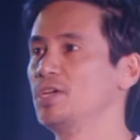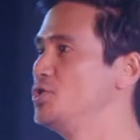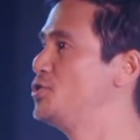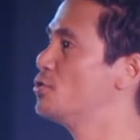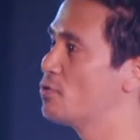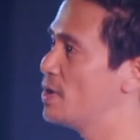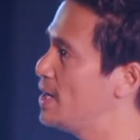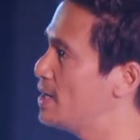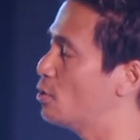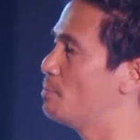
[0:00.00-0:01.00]

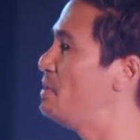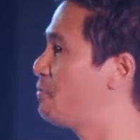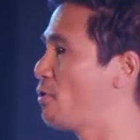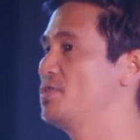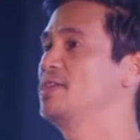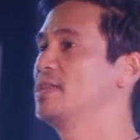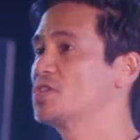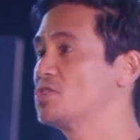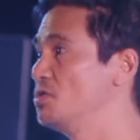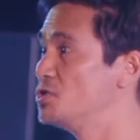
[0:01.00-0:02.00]
during or before the
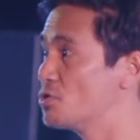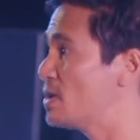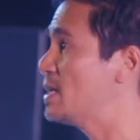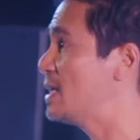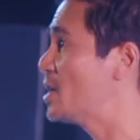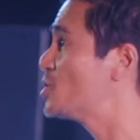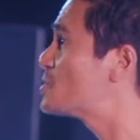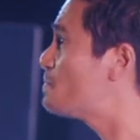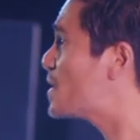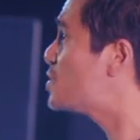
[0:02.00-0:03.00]
election and during the election,
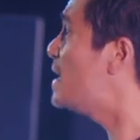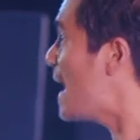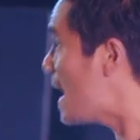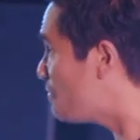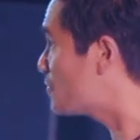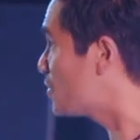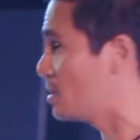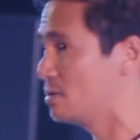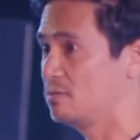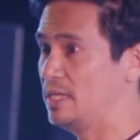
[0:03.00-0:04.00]
especially
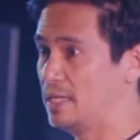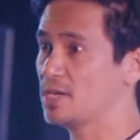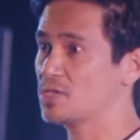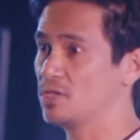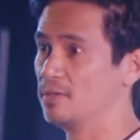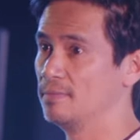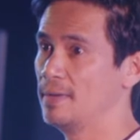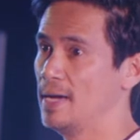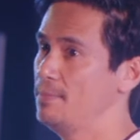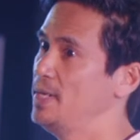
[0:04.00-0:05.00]
after the election,
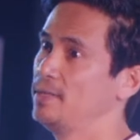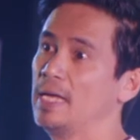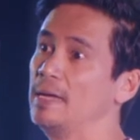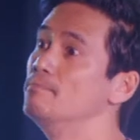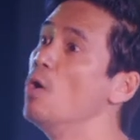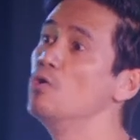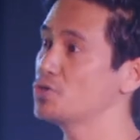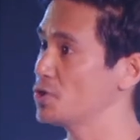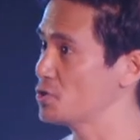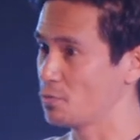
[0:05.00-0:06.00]
I mean, the
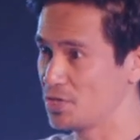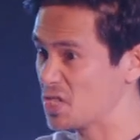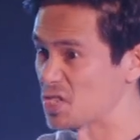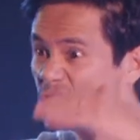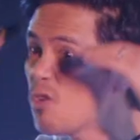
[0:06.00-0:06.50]
emotions were just so